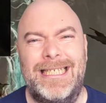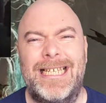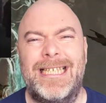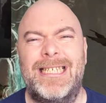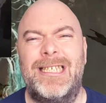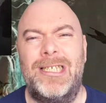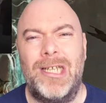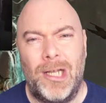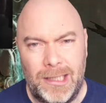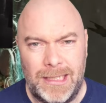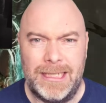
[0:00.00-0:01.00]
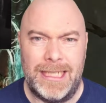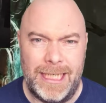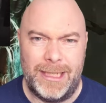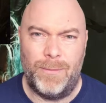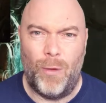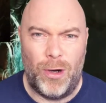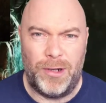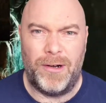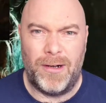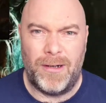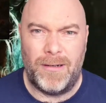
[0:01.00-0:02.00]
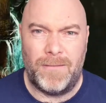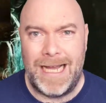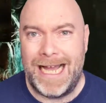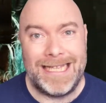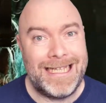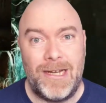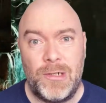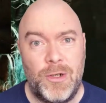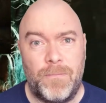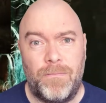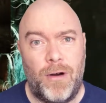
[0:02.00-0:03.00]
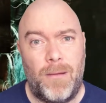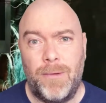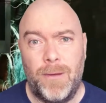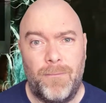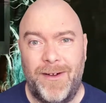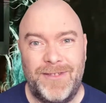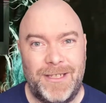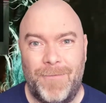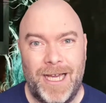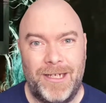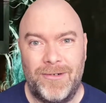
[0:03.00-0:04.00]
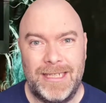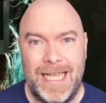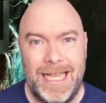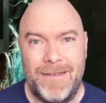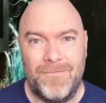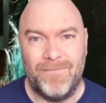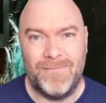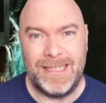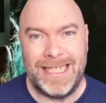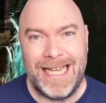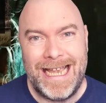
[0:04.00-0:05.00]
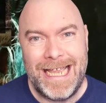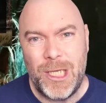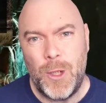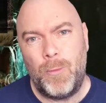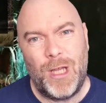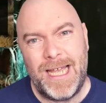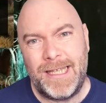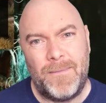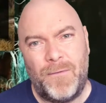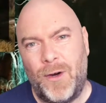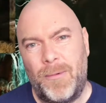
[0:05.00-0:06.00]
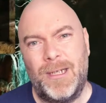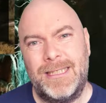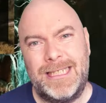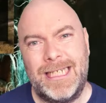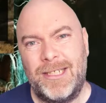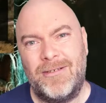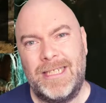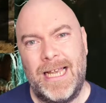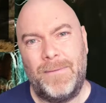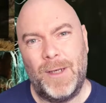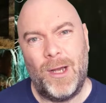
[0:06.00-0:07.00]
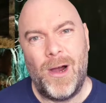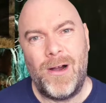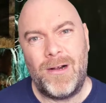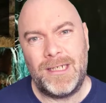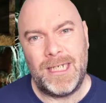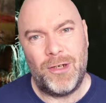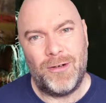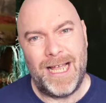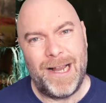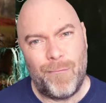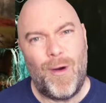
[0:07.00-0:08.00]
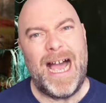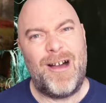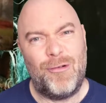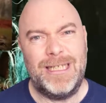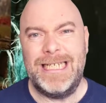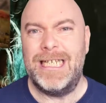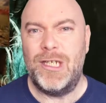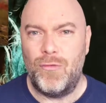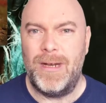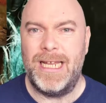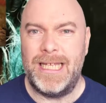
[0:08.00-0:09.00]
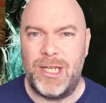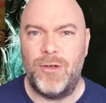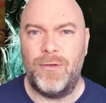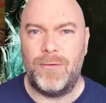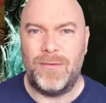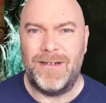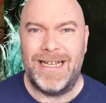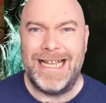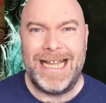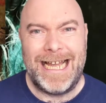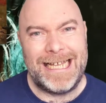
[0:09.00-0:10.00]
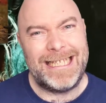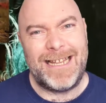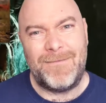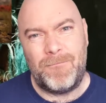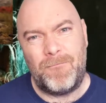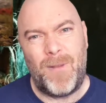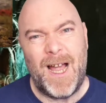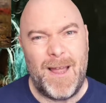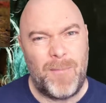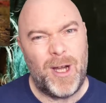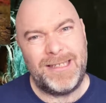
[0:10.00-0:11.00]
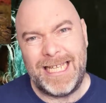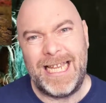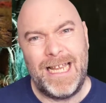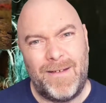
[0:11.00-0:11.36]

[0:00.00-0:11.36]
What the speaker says: is dull as dishwater. And there's your problem with Spiders games. You play them for about 6 or 7 hours and you're like, wow, this is really cool. And then by about the